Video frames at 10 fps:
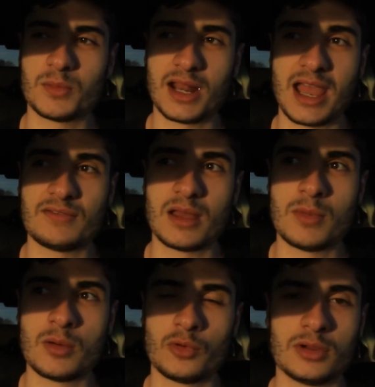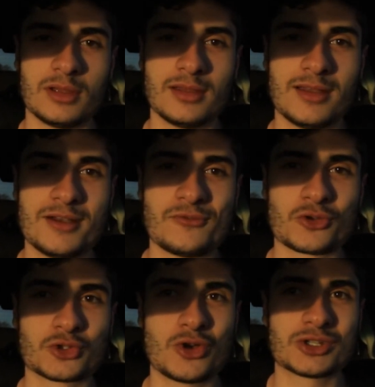I'm gonna have that memory for
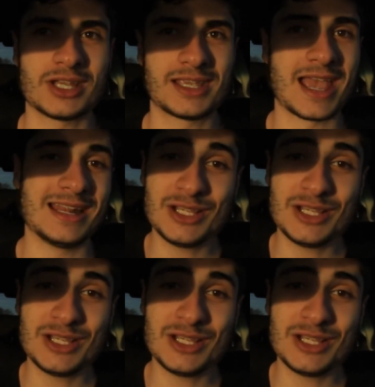as long as I can.